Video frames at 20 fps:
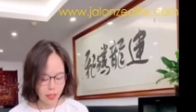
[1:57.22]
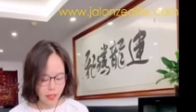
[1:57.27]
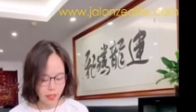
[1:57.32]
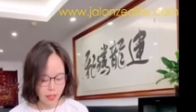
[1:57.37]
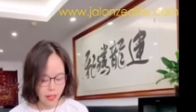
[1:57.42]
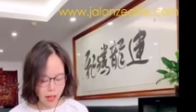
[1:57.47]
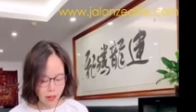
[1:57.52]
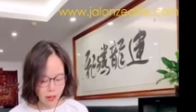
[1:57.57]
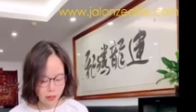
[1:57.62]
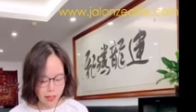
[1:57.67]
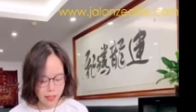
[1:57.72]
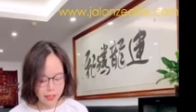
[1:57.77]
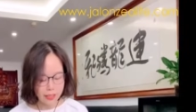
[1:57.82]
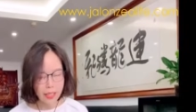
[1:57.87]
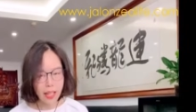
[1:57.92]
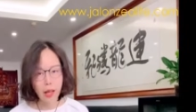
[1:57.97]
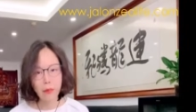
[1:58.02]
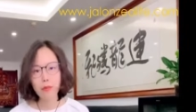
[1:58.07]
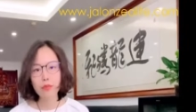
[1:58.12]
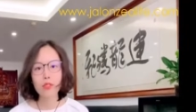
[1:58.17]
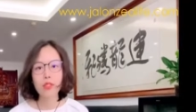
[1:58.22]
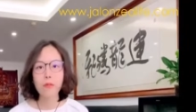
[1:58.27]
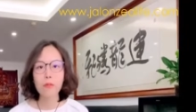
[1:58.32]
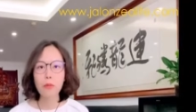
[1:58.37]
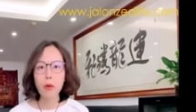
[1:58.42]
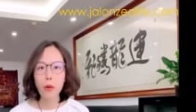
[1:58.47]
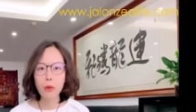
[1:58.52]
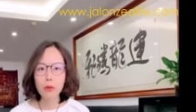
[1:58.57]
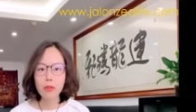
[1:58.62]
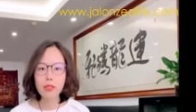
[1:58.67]
Now let's come to the
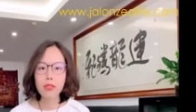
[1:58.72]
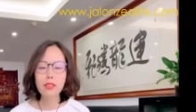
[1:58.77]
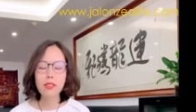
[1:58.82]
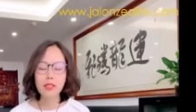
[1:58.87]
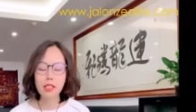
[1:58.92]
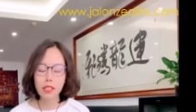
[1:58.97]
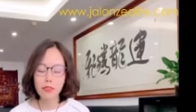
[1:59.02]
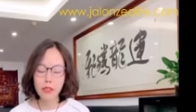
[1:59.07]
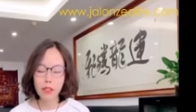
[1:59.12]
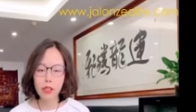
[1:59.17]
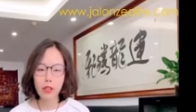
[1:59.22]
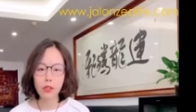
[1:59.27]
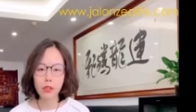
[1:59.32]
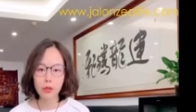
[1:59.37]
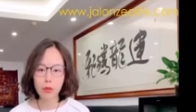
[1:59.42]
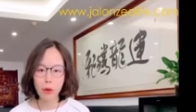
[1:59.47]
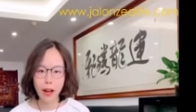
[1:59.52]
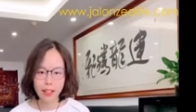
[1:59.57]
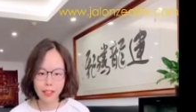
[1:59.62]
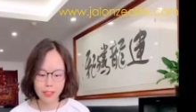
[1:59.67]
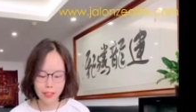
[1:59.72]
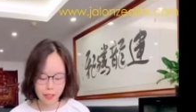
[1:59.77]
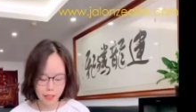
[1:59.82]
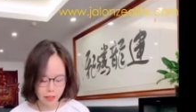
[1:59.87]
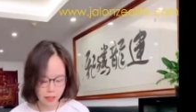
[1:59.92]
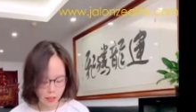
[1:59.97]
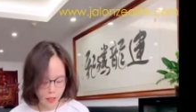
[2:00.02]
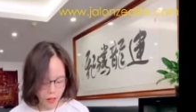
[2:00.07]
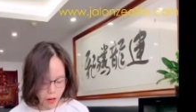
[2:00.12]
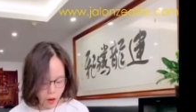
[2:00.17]
most difficult
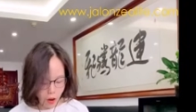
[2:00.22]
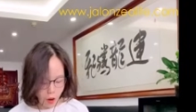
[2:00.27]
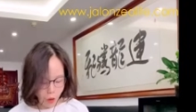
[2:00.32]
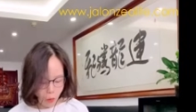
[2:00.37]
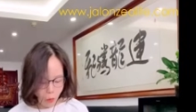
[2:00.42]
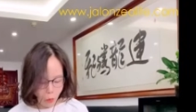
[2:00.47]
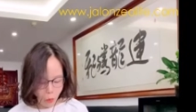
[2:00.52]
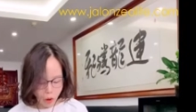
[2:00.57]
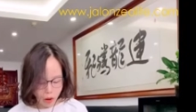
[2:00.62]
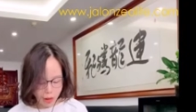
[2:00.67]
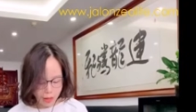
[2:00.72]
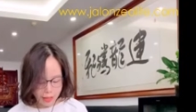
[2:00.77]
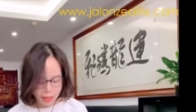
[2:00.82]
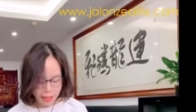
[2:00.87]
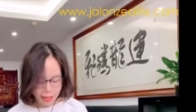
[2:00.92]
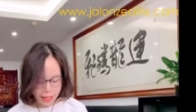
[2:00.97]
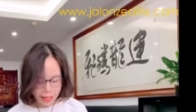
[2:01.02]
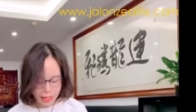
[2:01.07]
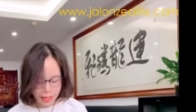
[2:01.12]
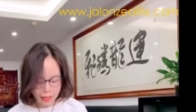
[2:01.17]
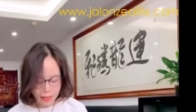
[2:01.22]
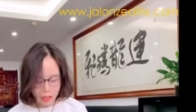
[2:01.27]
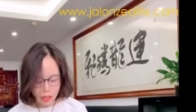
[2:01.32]
question. What is